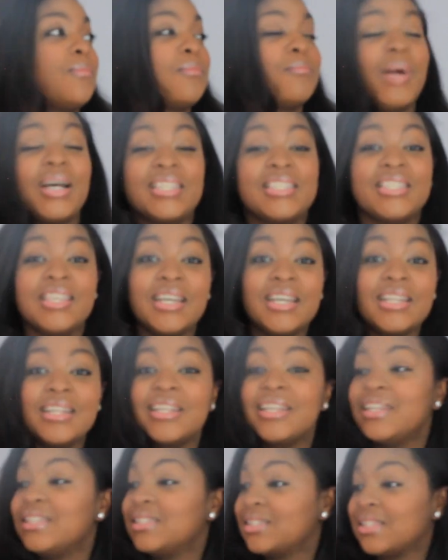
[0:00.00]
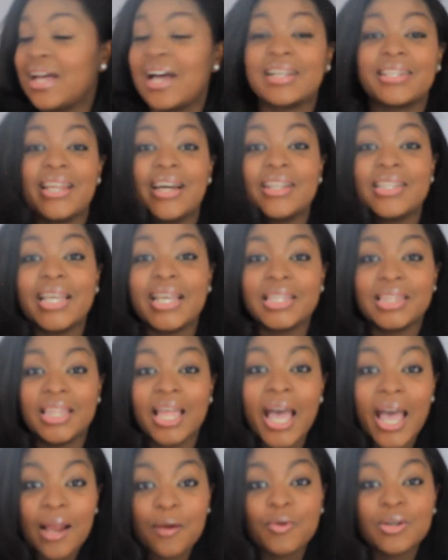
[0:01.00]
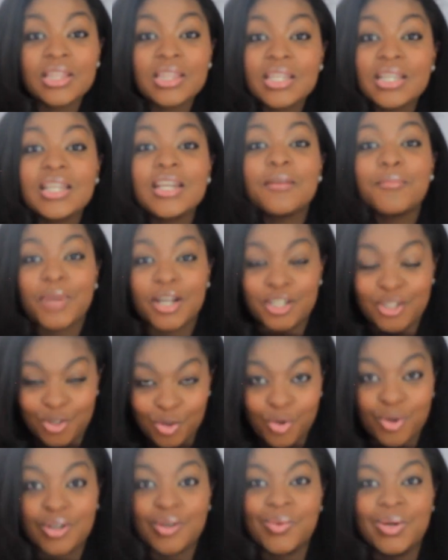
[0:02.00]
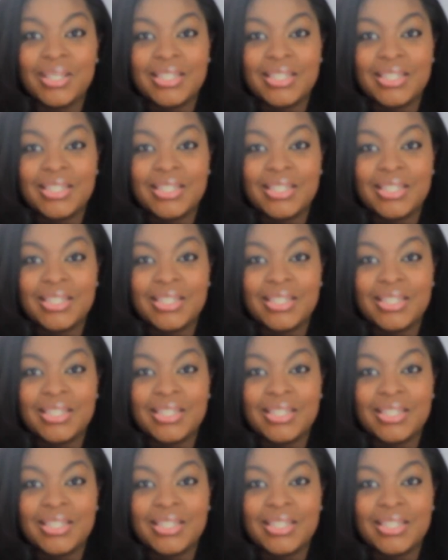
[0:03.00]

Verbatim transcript: my son is knocked out like that with it and my daughter